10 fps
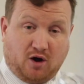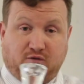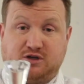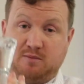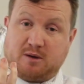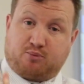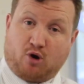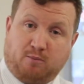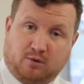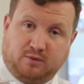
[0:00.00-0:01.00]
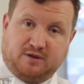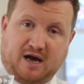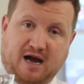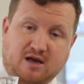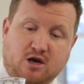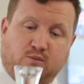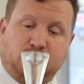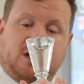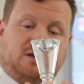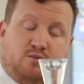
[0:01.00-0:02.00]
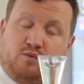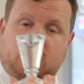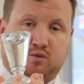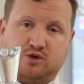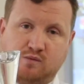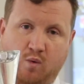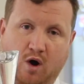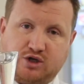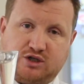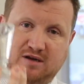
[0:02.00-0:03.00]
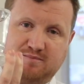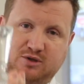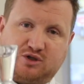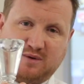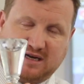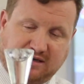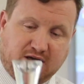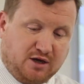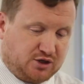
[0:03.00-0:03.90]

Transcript: Obviously the big problem with that was that this wasn't washed in between.